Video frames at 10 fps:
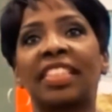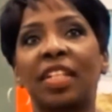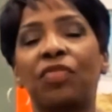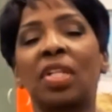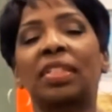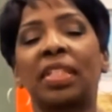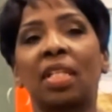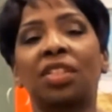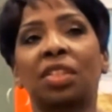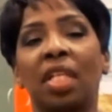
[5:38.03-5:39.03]
front of state
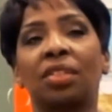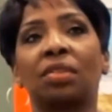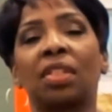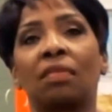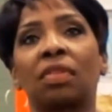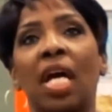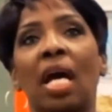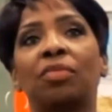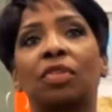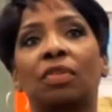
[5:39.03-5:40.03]
legislature several
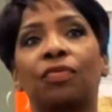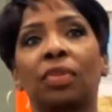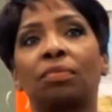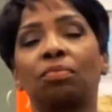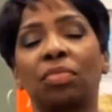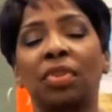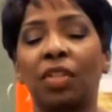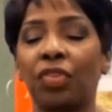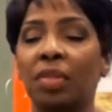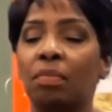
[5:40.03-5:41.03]
times for
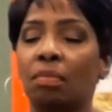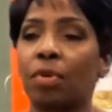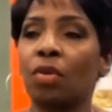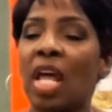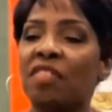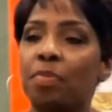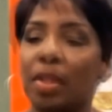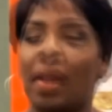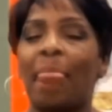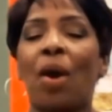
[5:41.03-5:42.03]
different pro-life
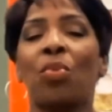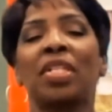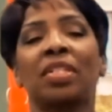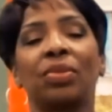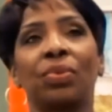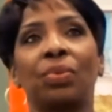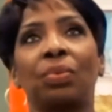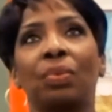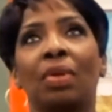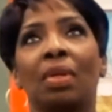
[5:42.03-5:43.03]
bills. I went
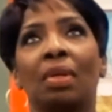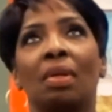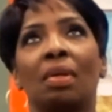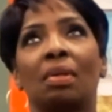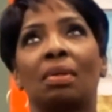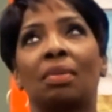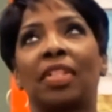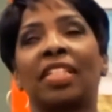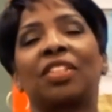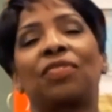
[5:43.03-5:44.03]
to
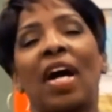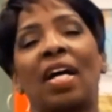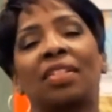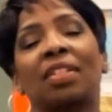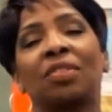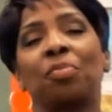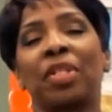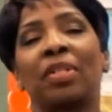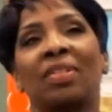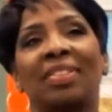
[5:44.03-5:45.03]
testify a certain
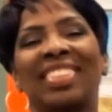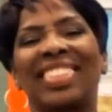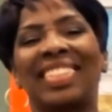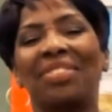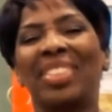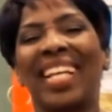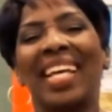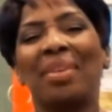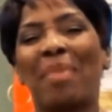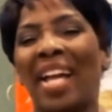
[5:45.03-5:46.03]
bill. It was
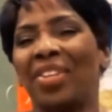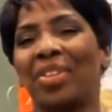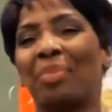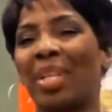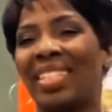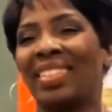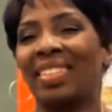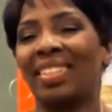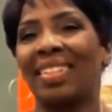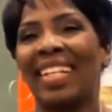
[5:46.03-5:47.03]
kind of minor to me.
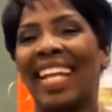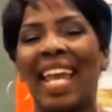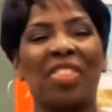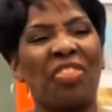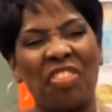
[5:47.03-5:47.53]
And